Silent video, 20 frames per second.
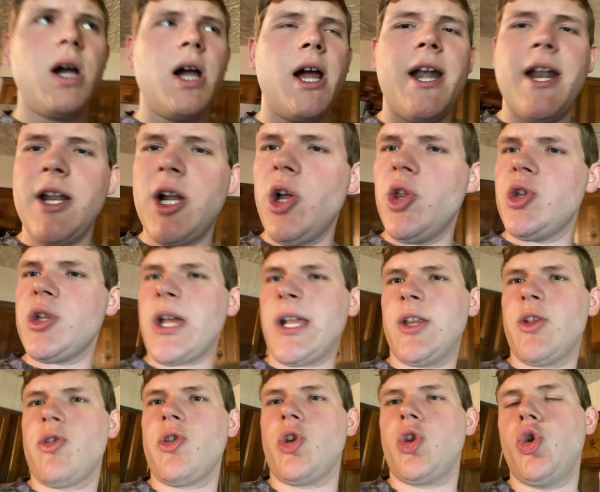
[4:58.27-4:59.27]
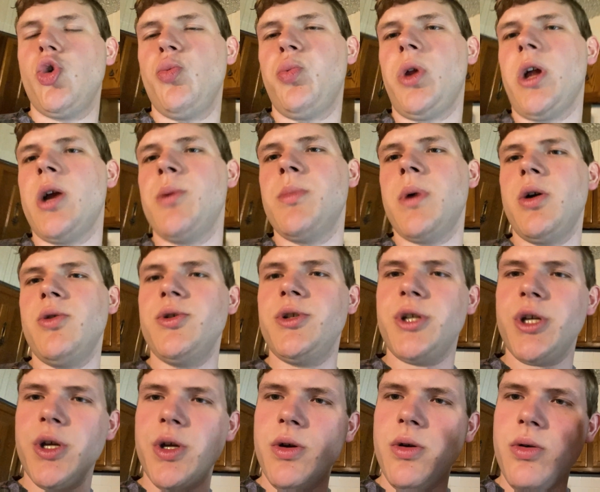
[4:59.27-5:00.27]
And I know like there's a 2-player mode
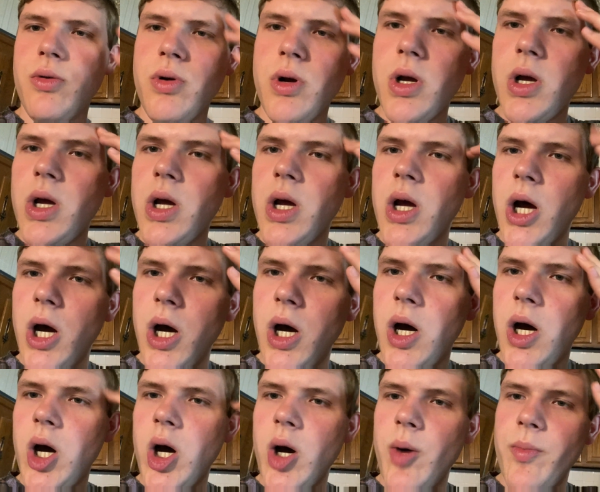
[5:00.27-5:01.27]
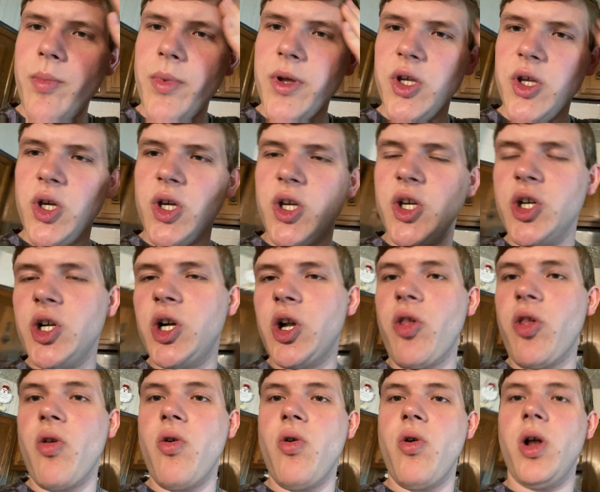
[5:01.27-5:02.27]
too. You can
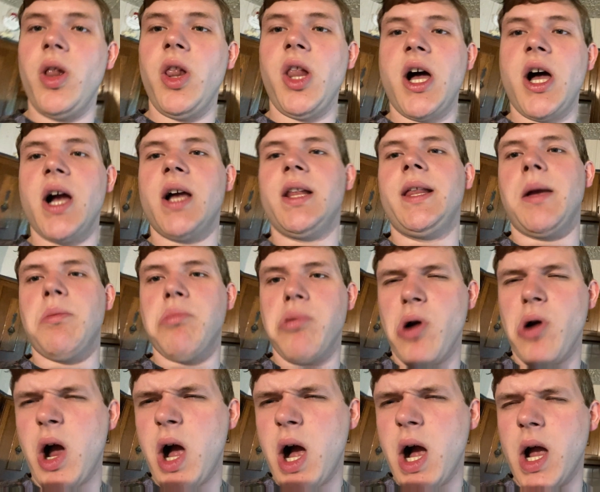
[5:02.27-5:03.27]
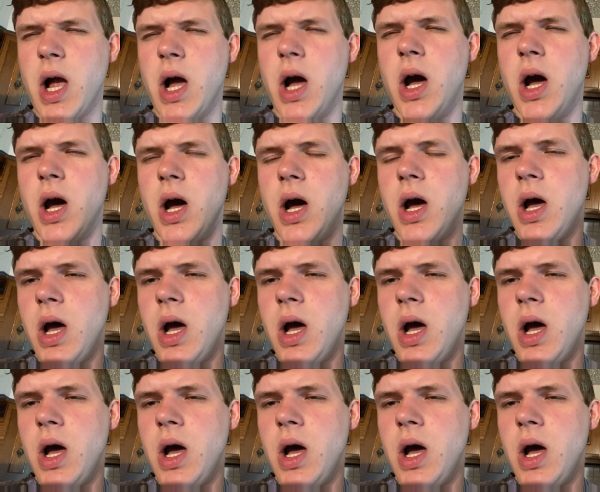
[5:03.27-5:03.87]
also unlock like Baraka,